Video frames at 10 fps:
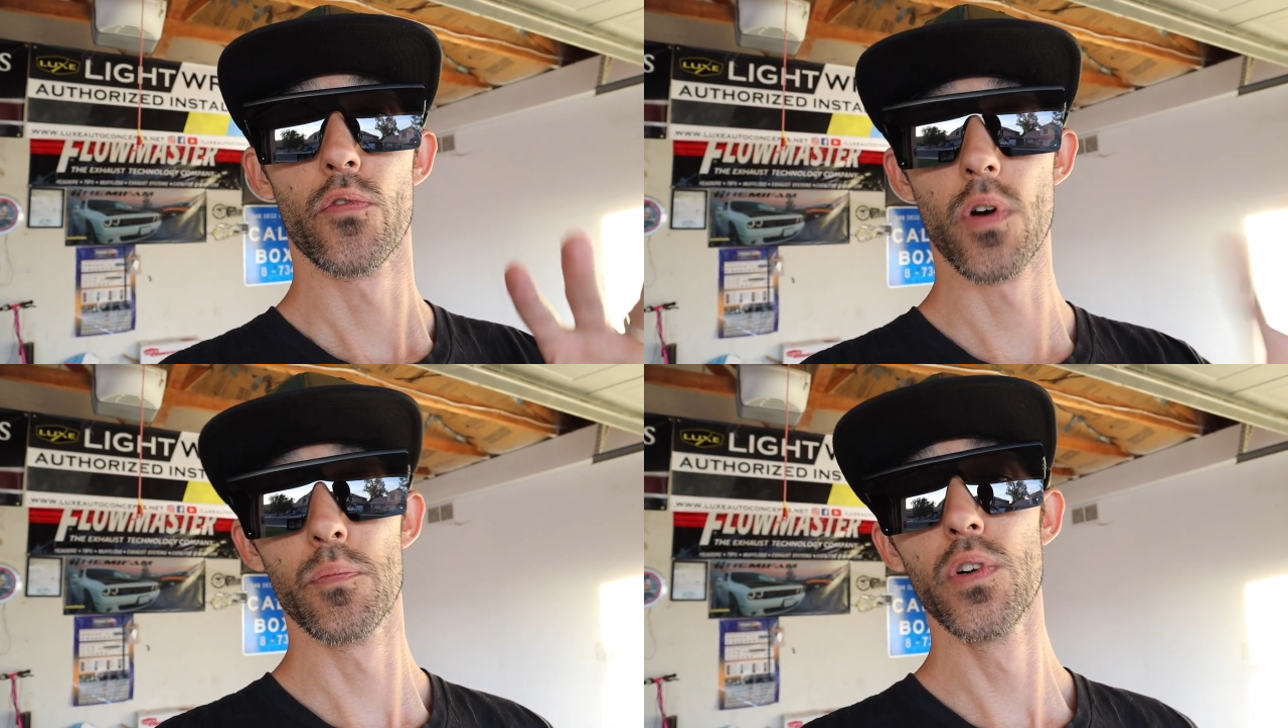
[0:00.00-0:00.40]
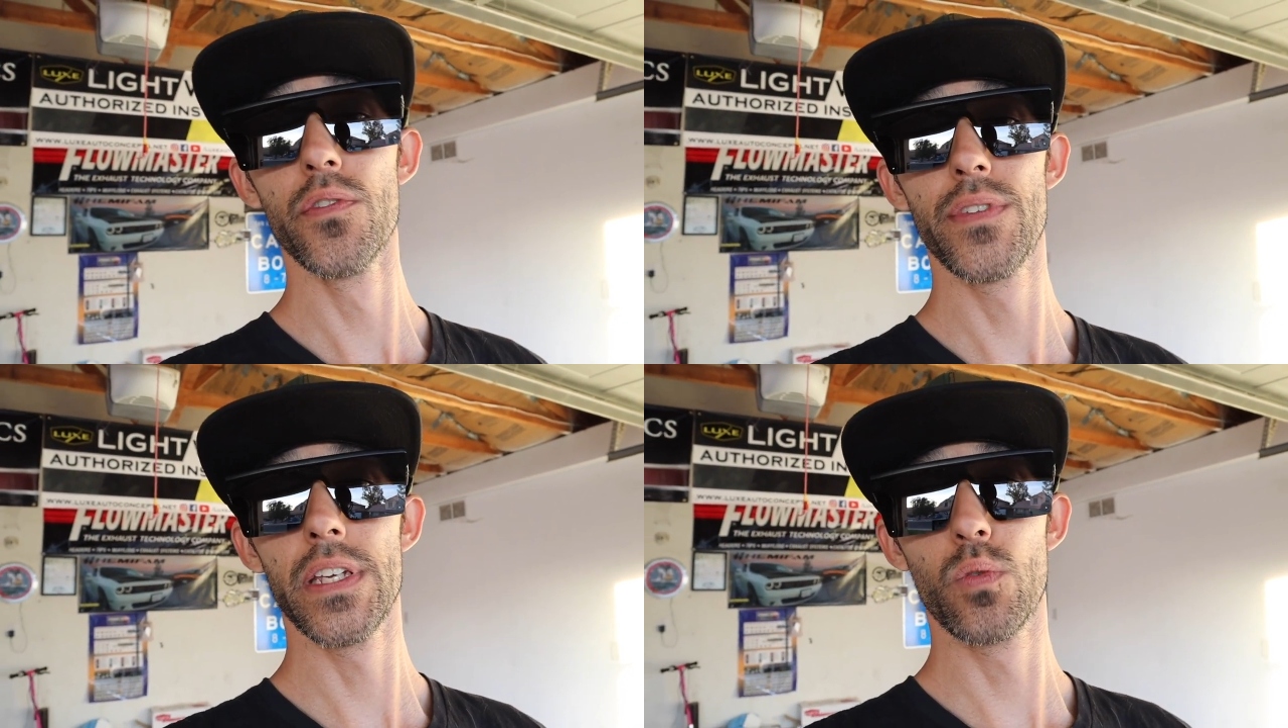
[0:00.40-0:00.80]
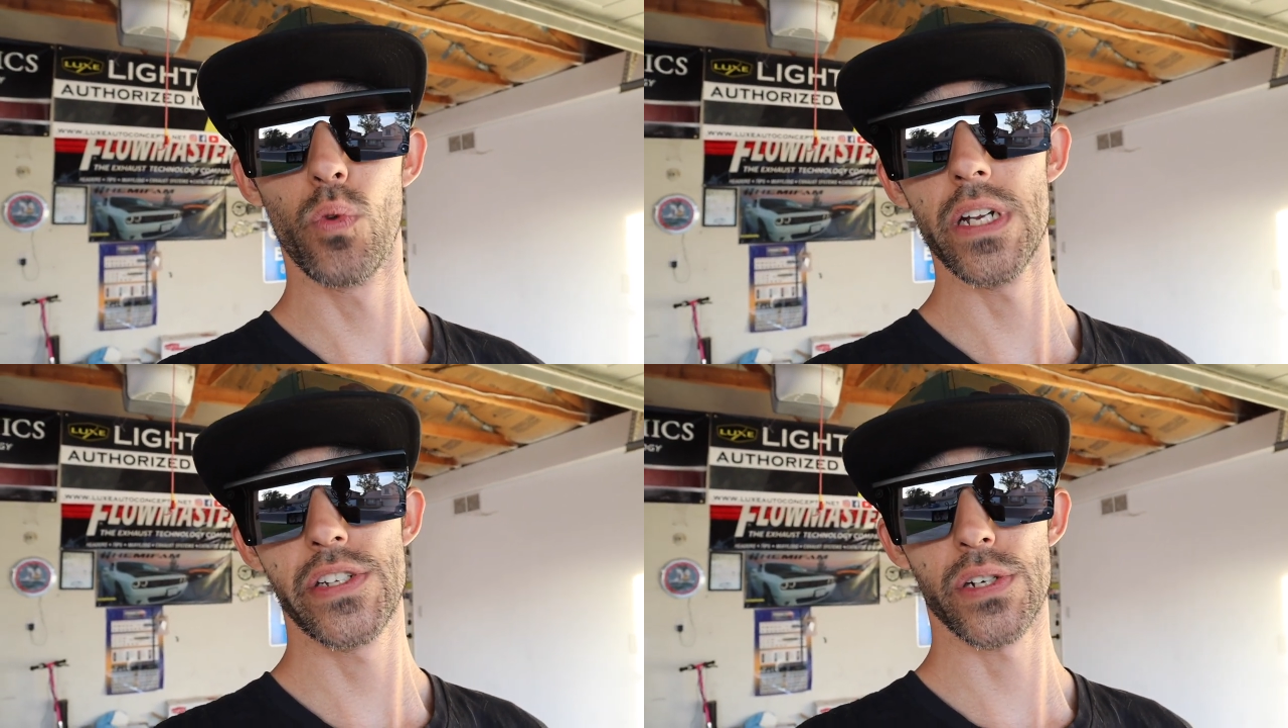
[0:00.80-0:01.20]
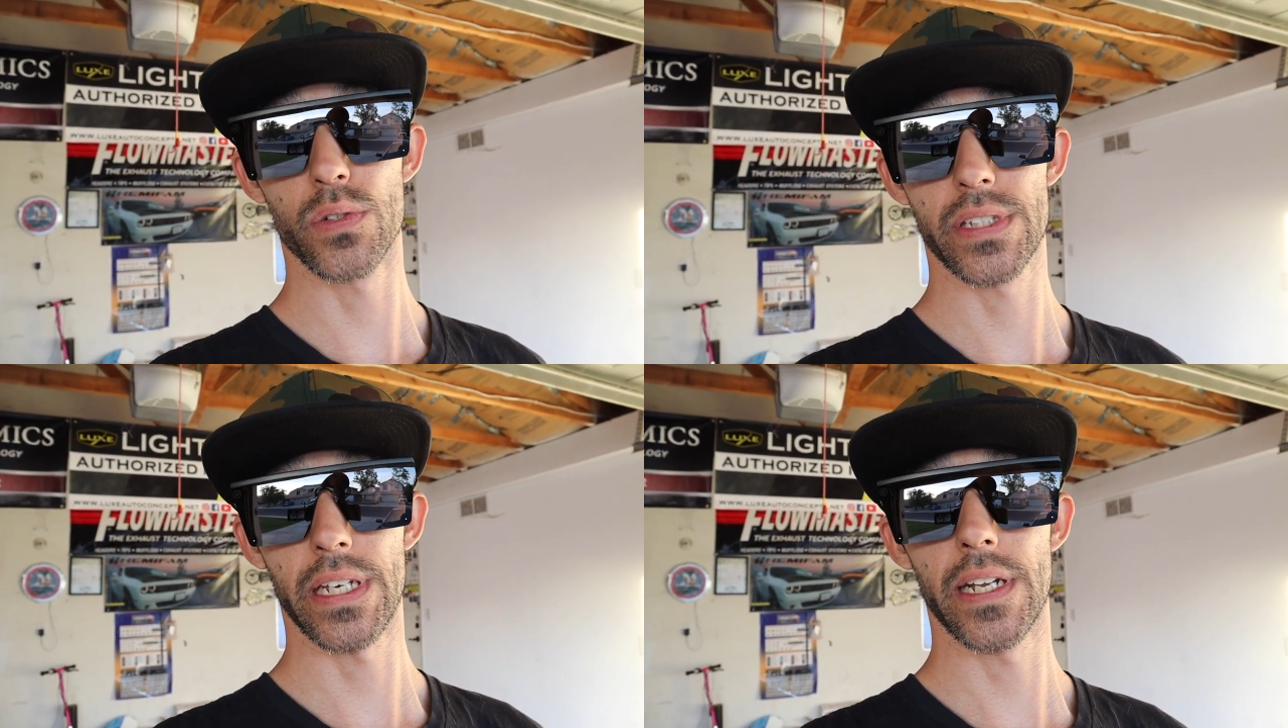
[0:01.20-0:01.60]
remove the
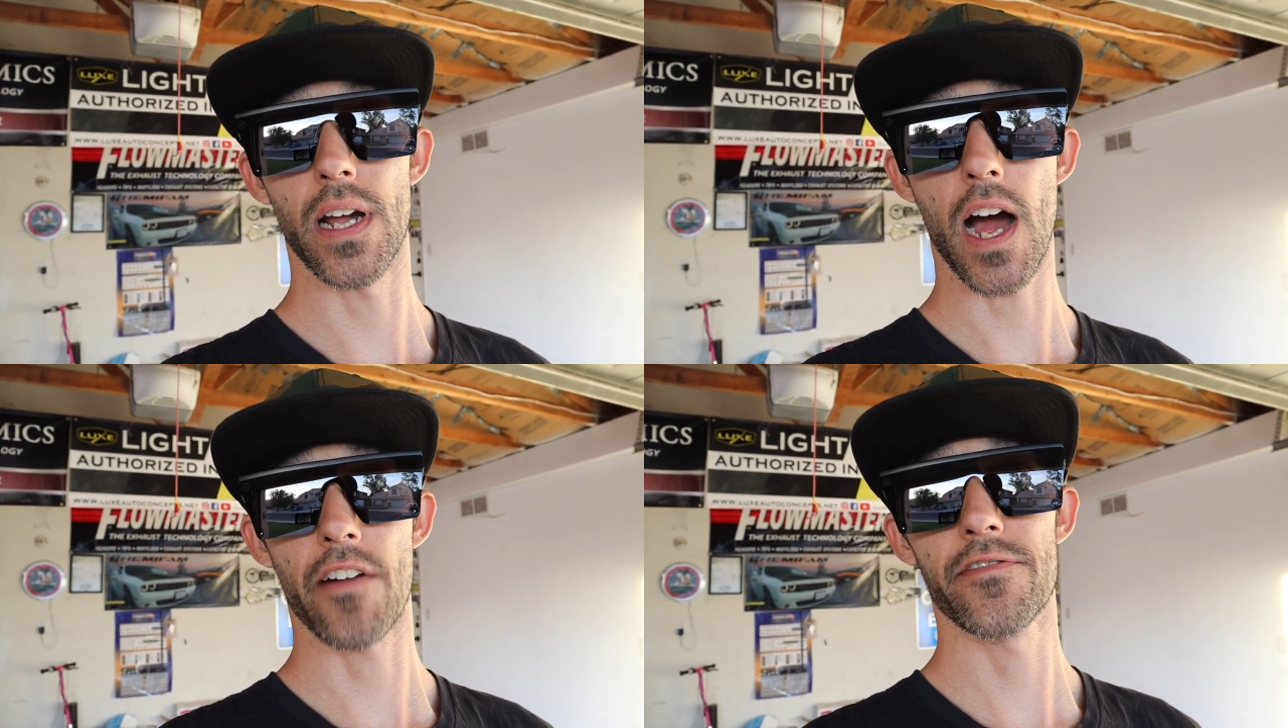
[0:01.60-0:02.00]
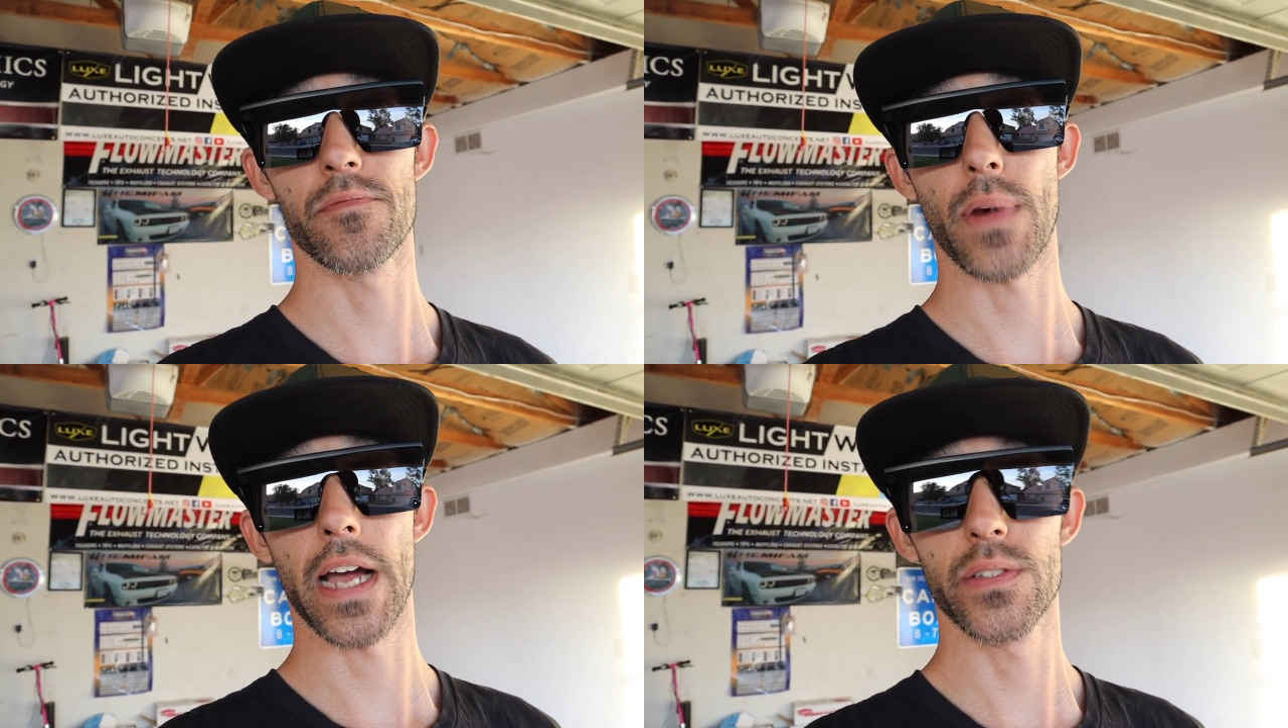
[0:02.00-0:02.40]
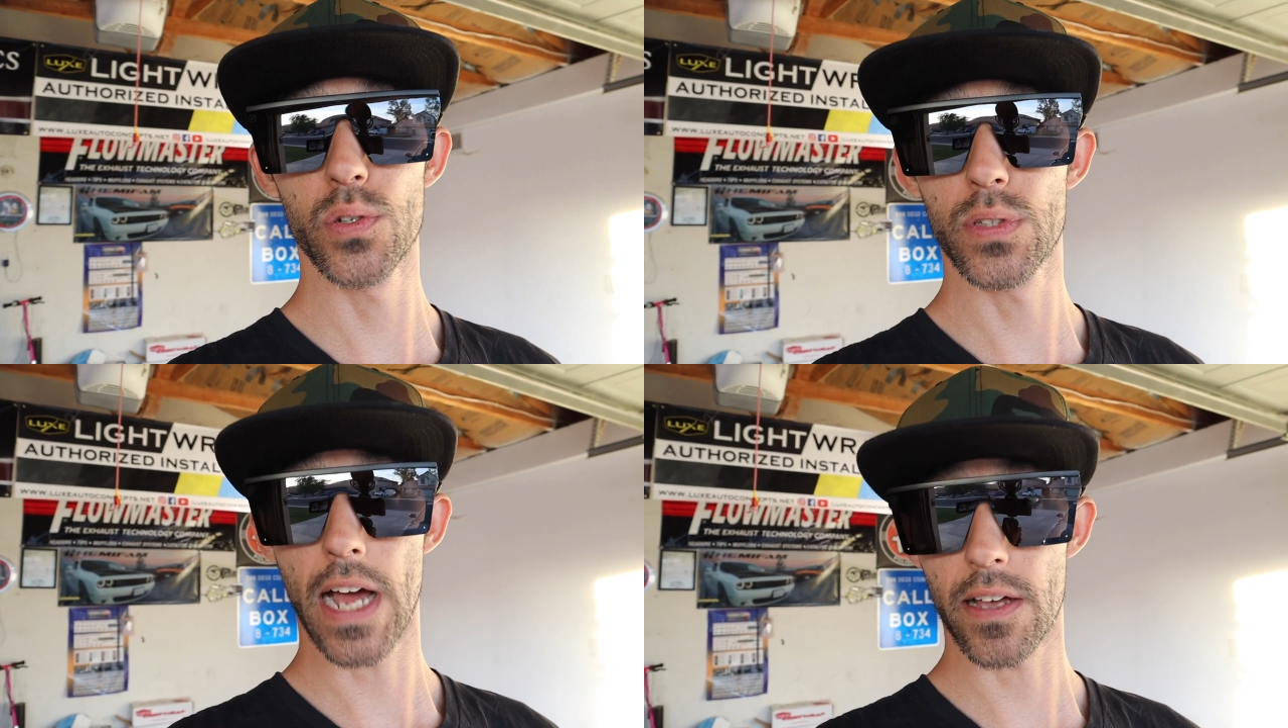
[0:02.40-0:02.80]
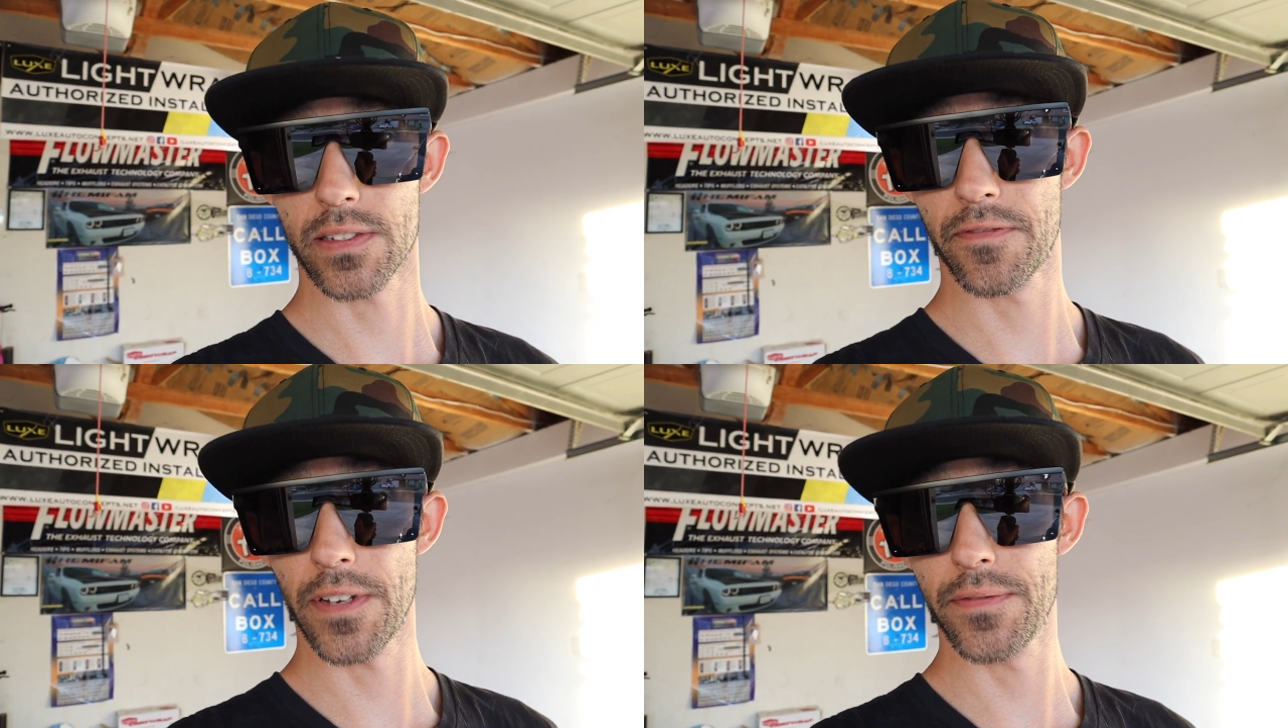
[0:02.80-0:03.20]
windshield tint off of my
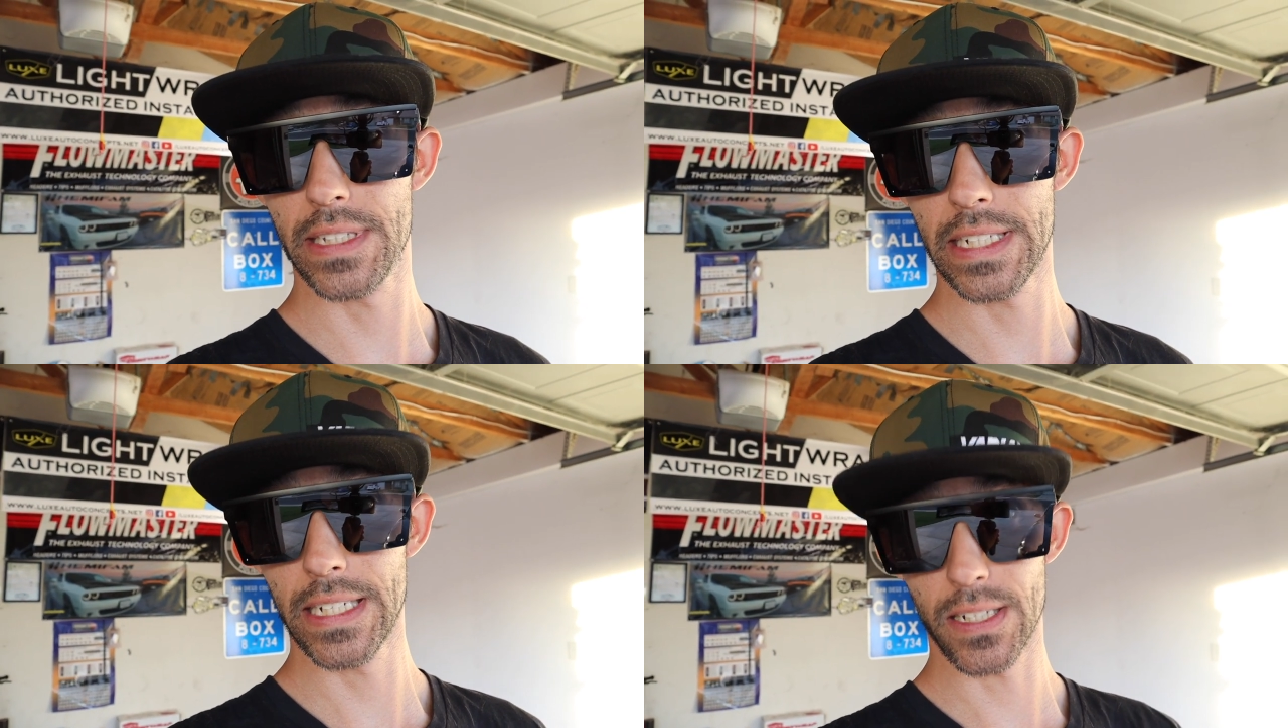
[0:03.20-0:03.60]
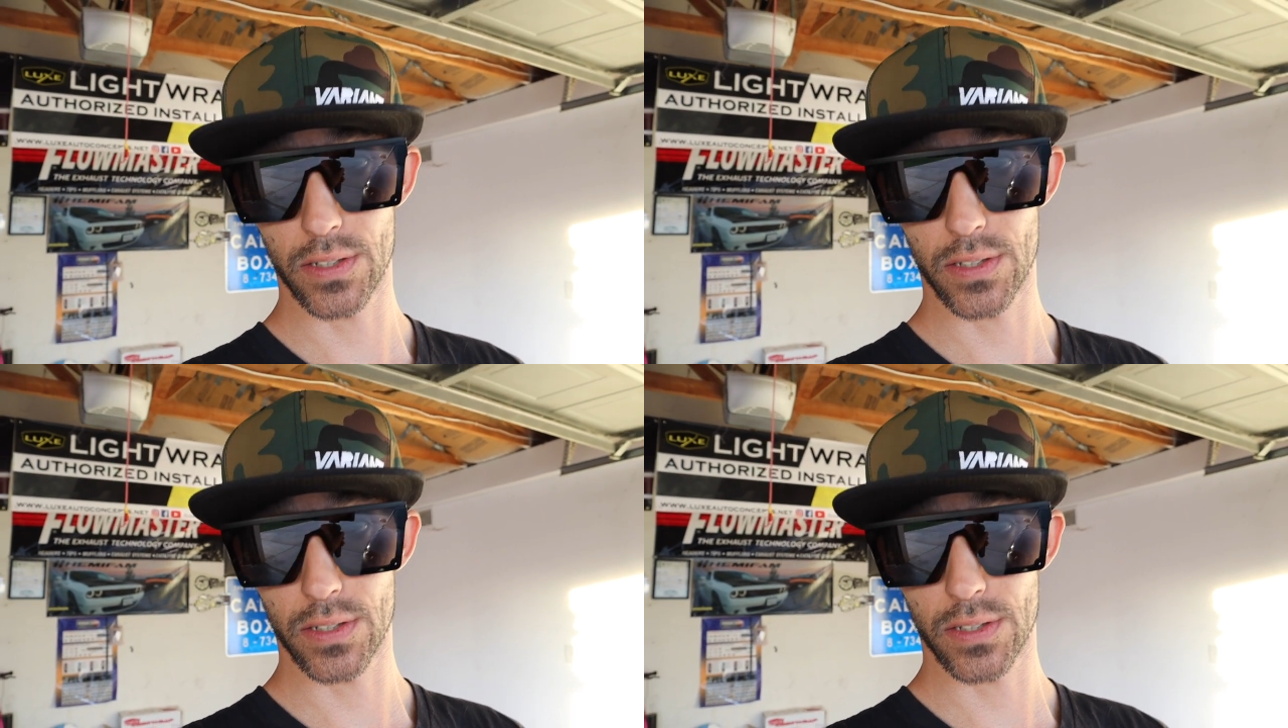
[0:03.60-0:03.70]
2015